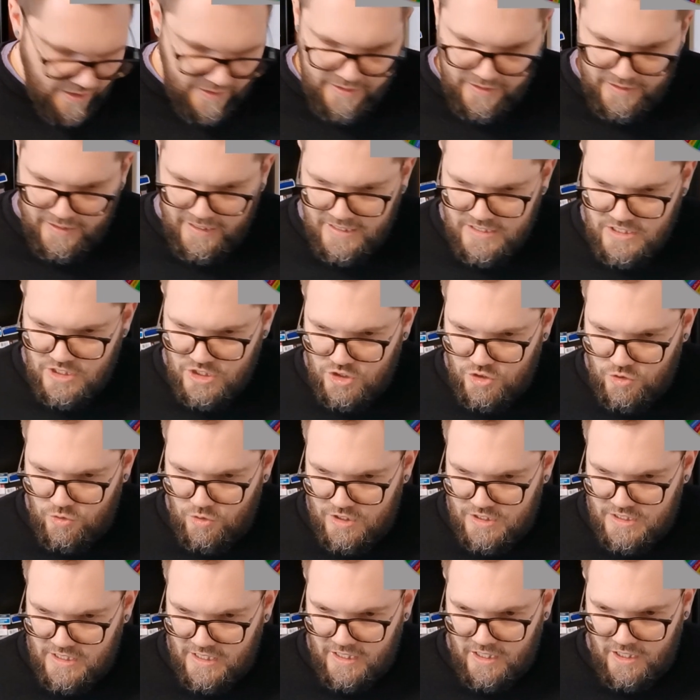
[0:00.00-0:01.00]
I think that's as
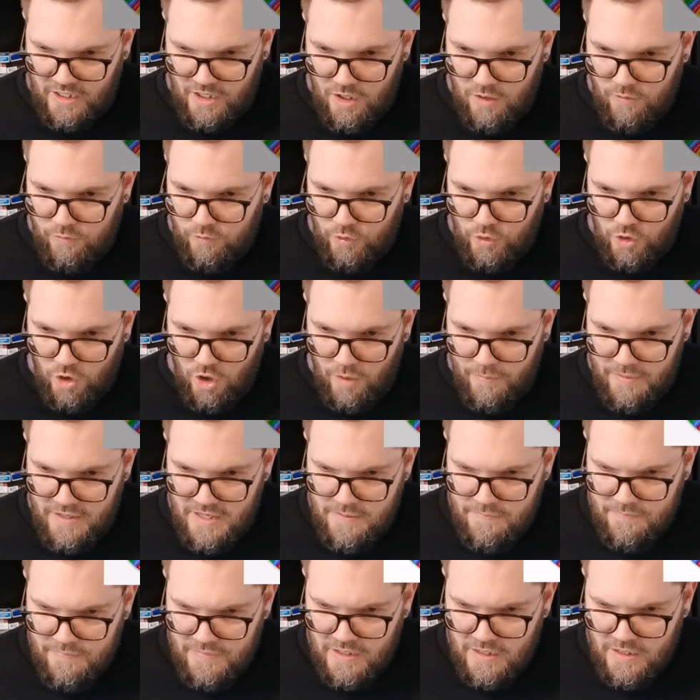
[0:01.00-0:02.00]
good as I can go for
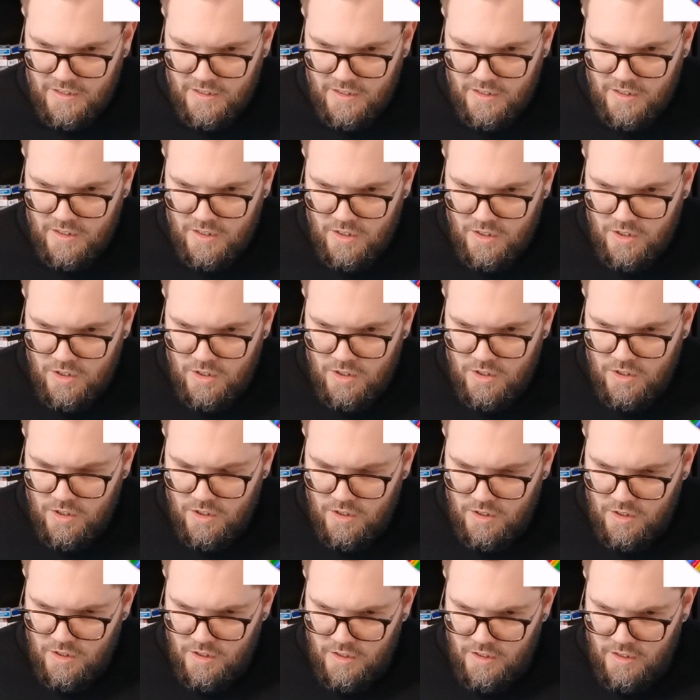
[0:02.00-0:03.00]
Darby.
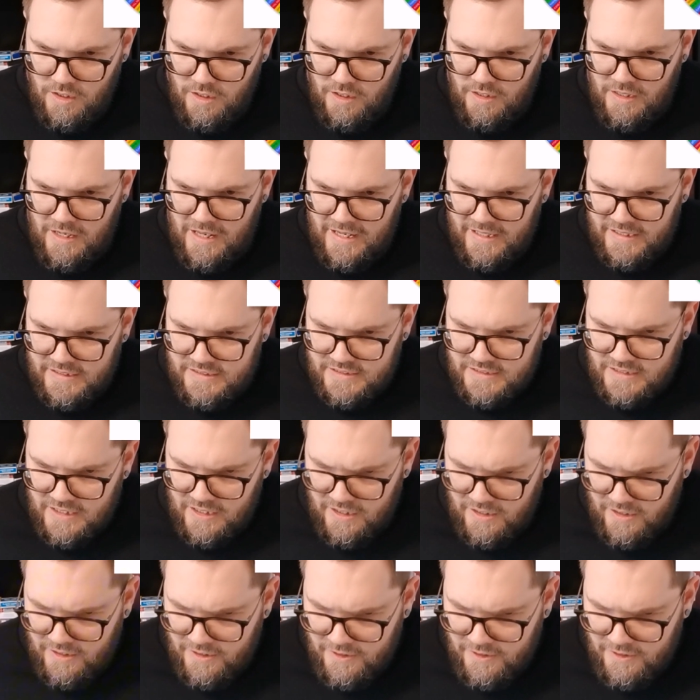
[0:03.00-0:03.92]
Next,